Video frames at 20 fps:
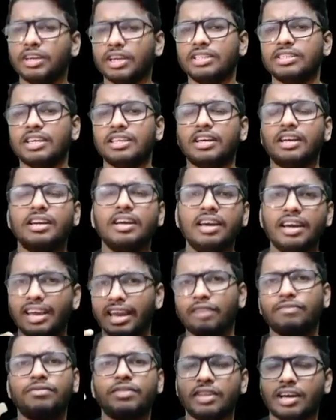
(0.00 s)
You can say that
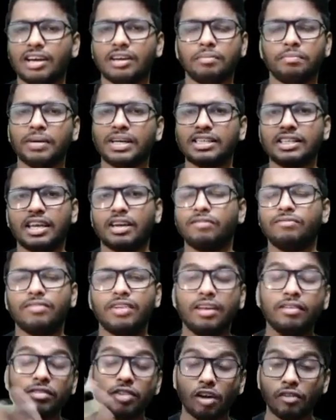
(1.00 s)
if because you have
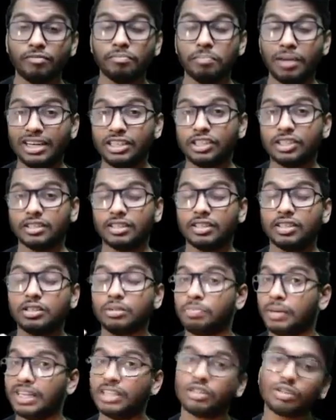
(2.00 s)
not mentioned that the
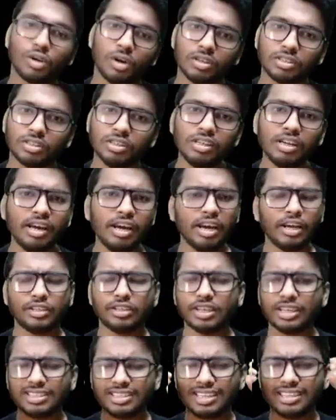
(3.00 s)
speed is constant,
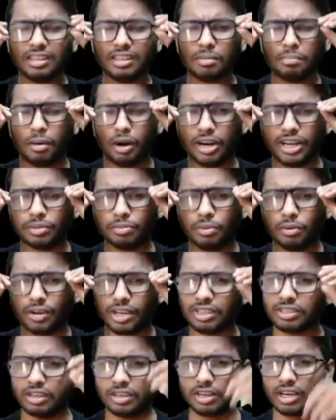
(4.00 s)
so you can say that the body is
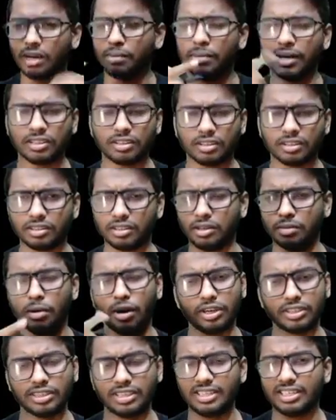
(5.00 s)
moving in a circular path.
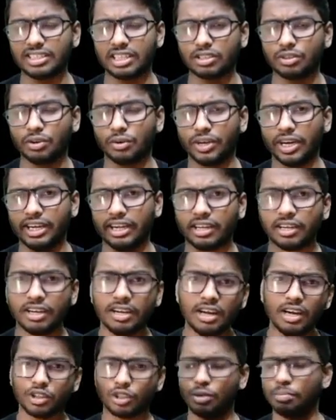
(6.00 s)
The disc is rotating,
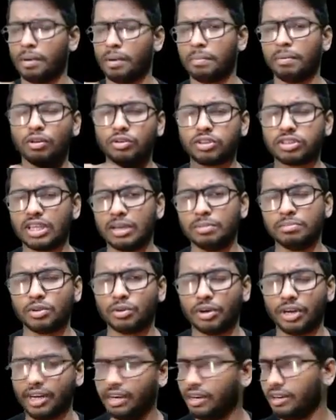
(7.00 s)
so the pebble also seems
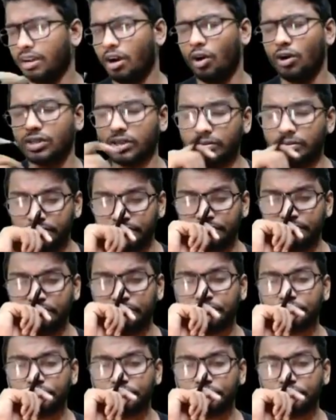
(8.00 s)
to rotate. Awesome.